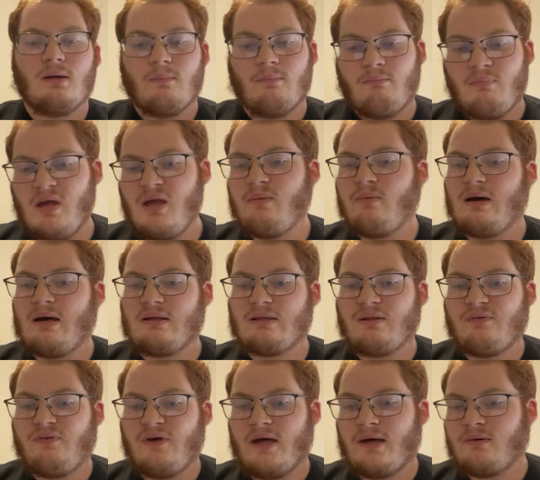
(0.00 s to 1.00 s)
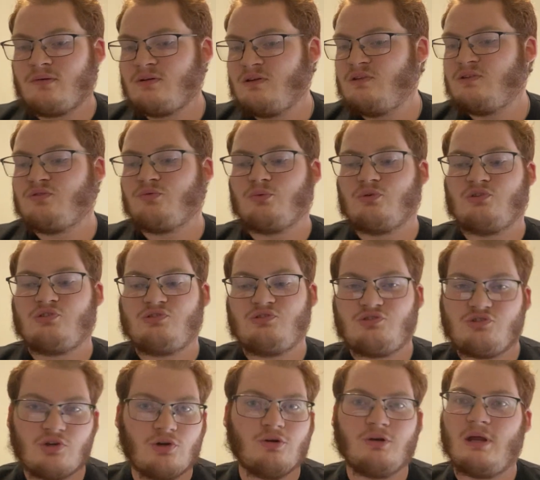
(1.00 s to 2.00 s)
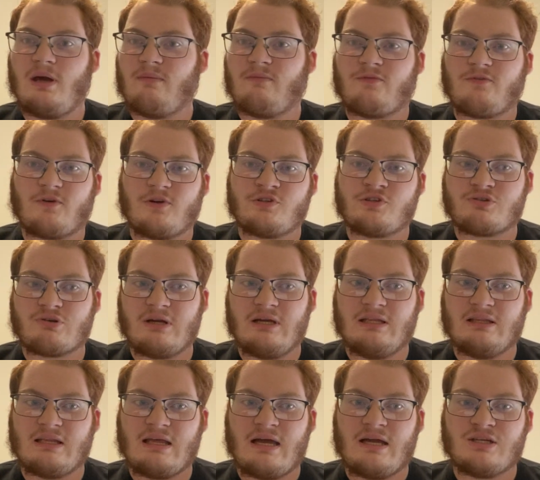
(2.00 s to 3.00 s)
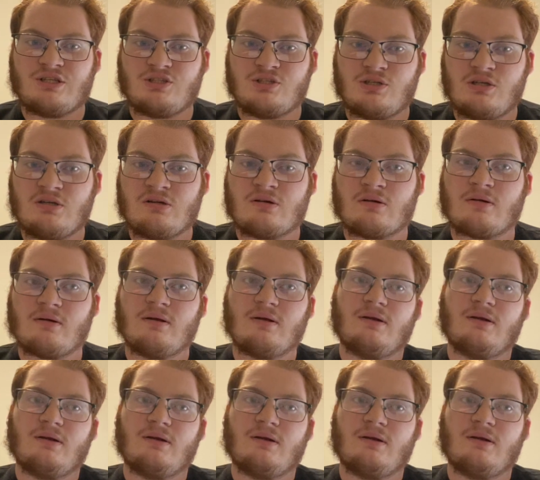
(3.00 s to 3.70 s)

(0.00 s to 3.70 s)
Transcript: Meanwhile, the Falcons was so damn frustrating last year.